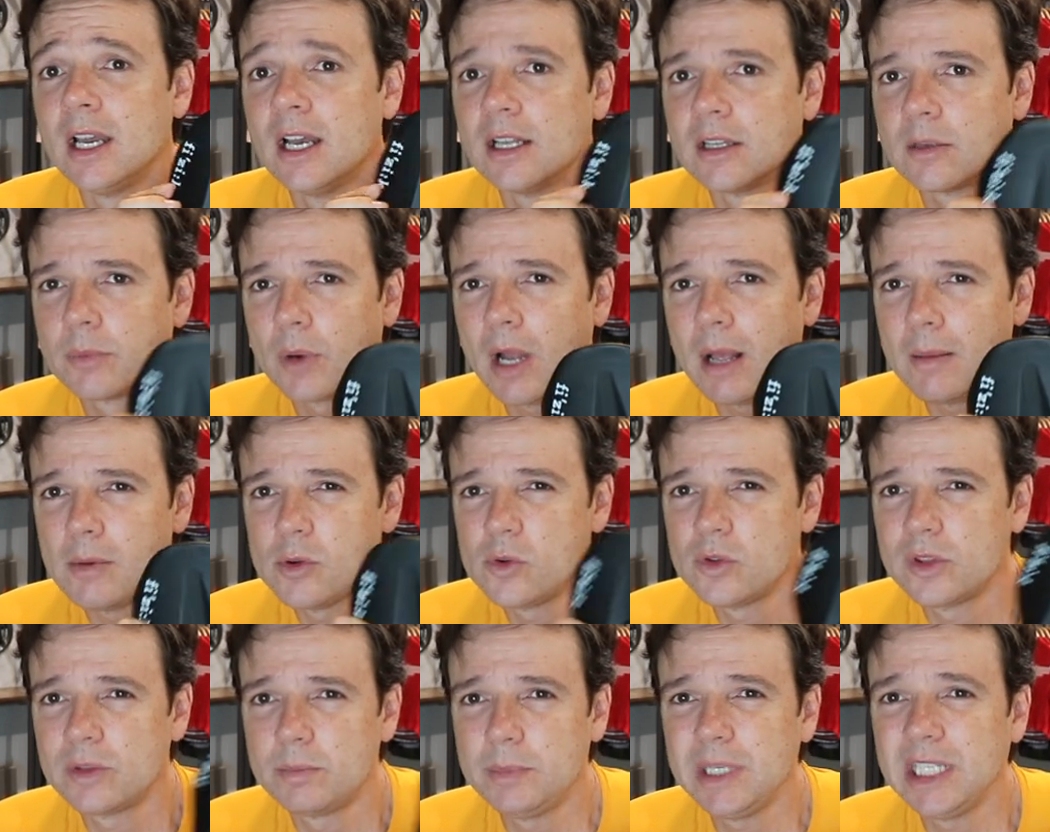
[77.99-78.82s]
The problem
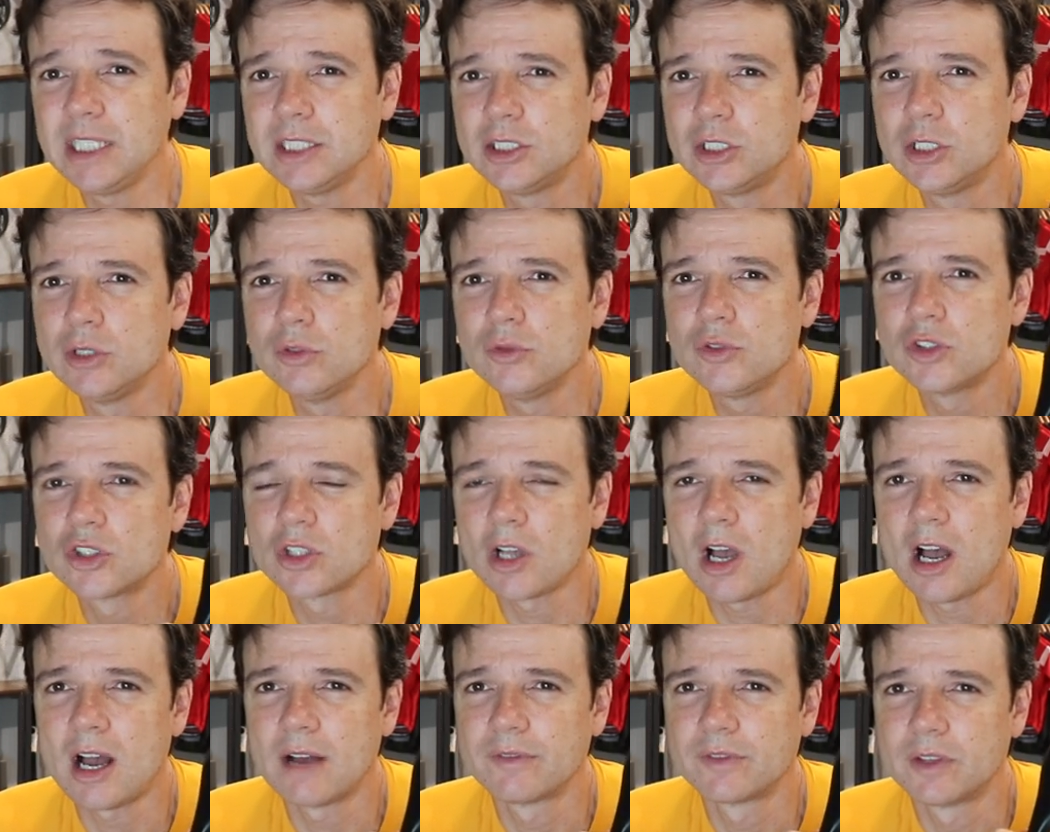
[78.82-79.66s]
with being too
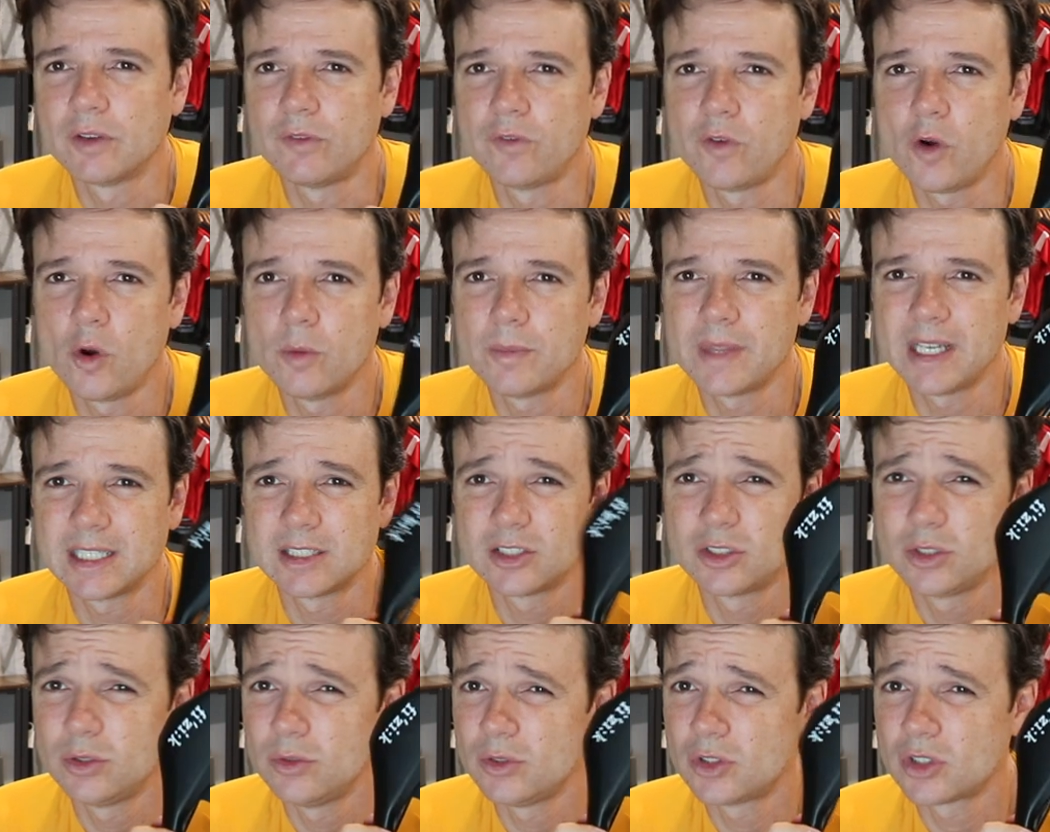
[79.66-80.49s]
soft, a foam
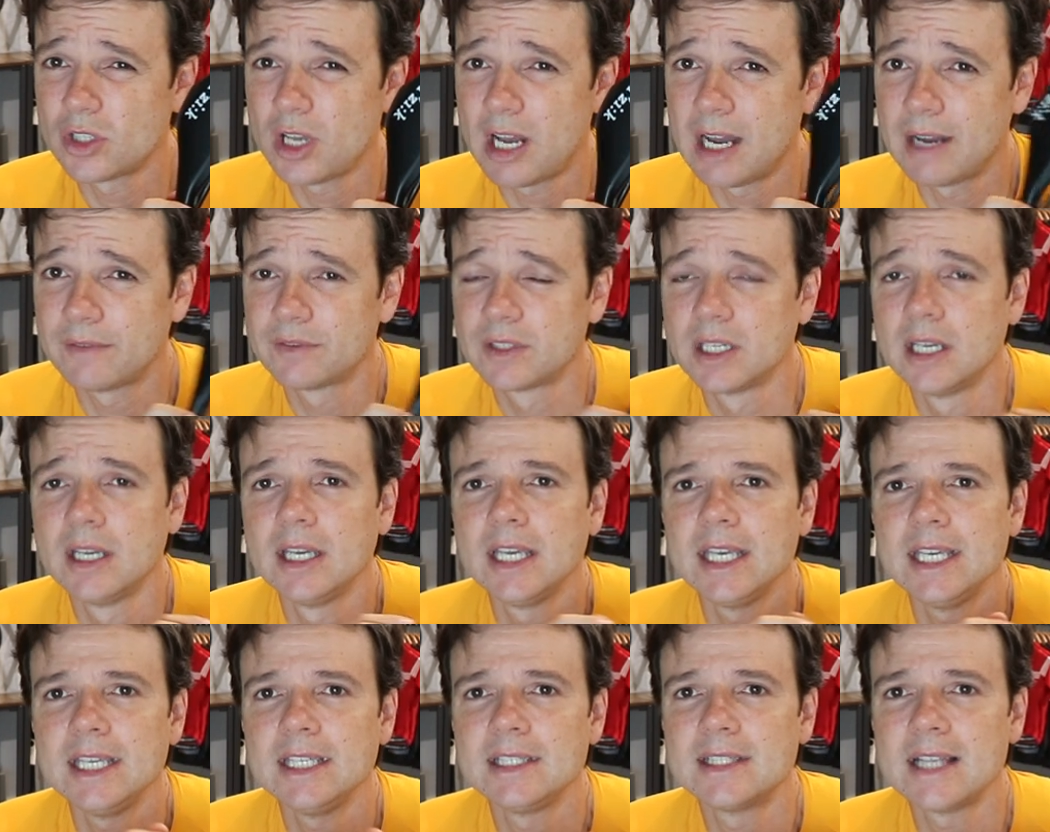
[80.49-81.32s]
that's too
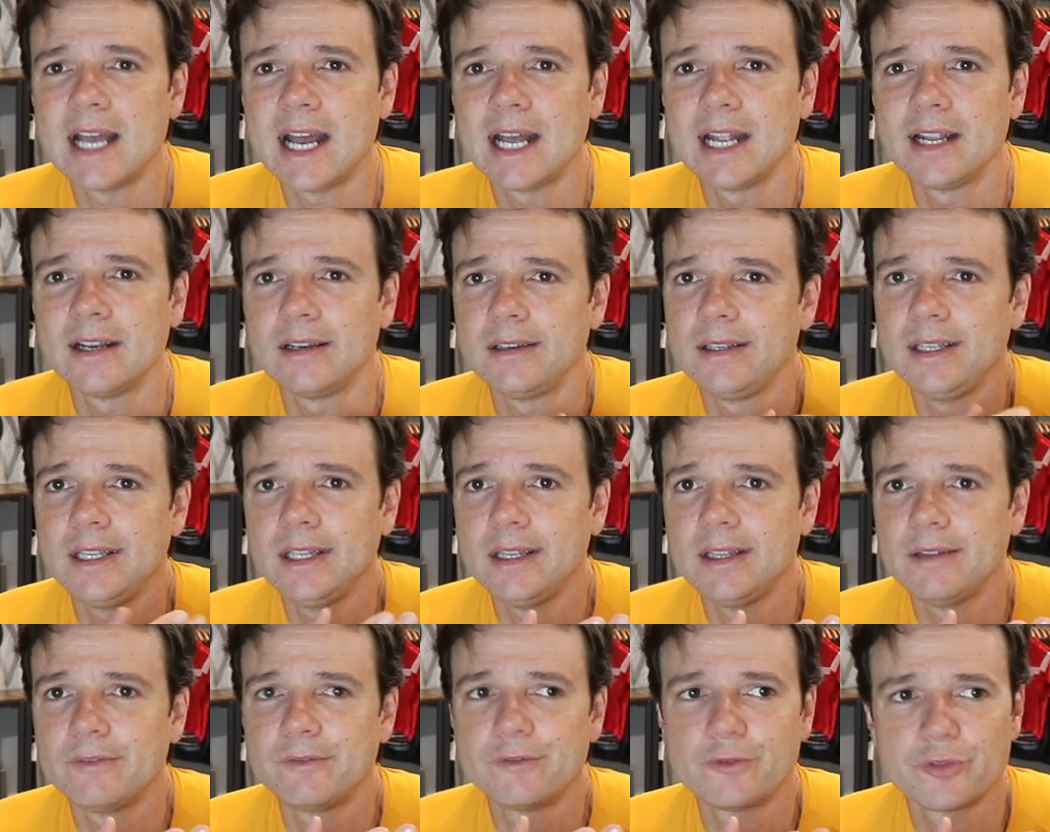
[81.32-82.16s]
soft, is that
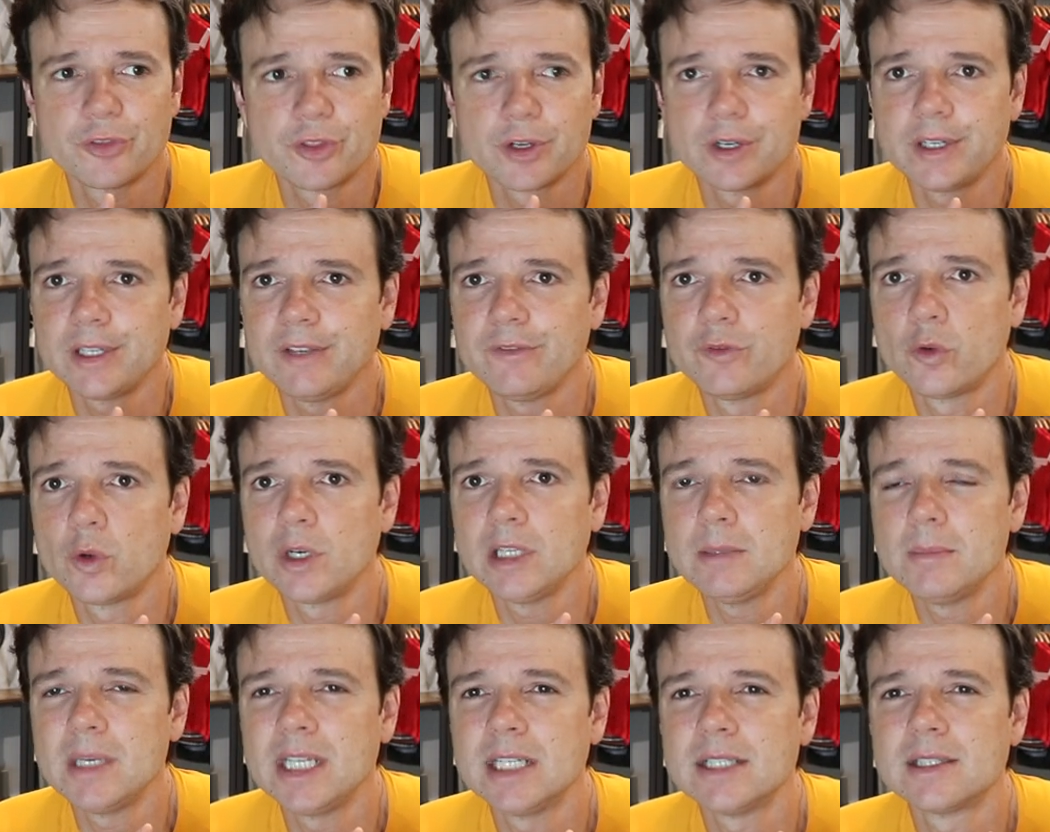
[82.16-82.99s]
if thirty,
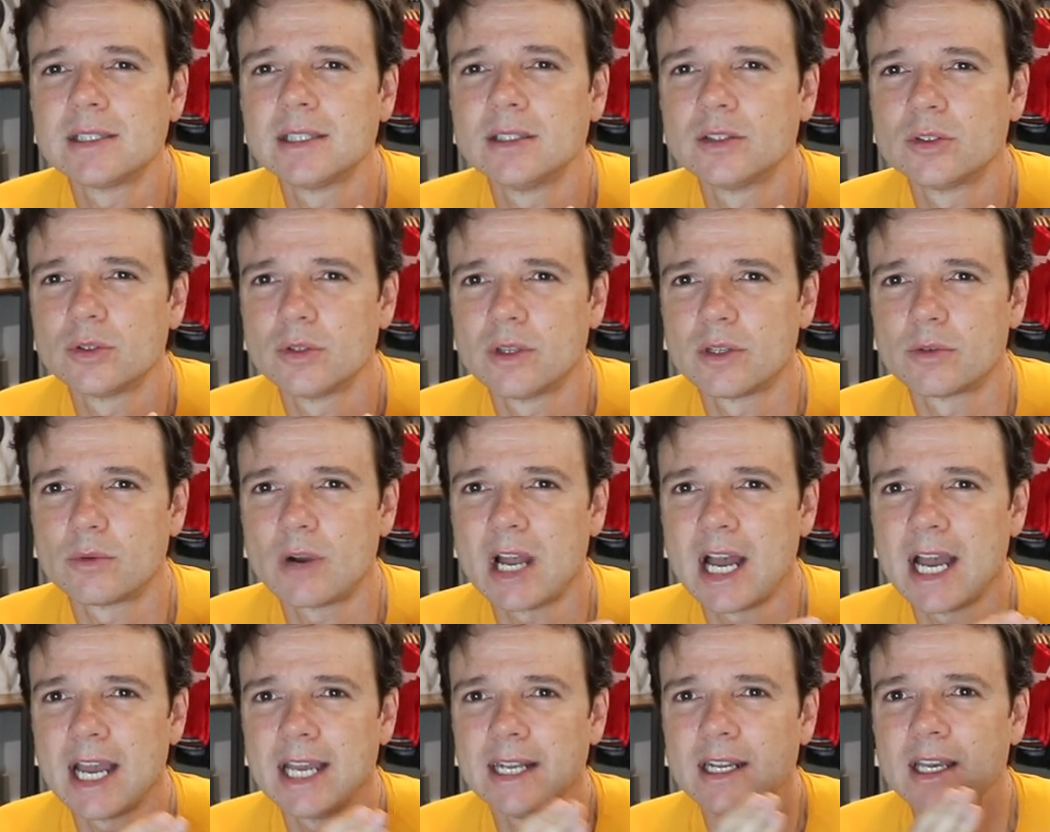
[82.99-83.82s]
forty minutes into the
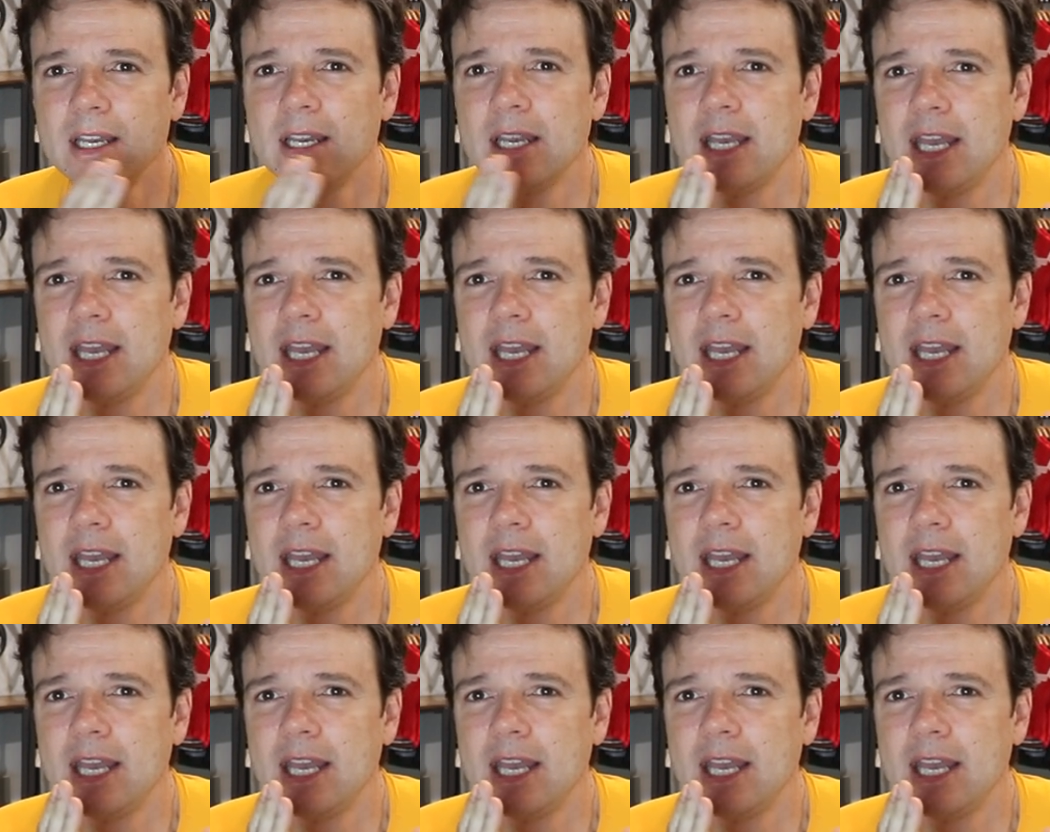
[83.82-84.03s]
ride,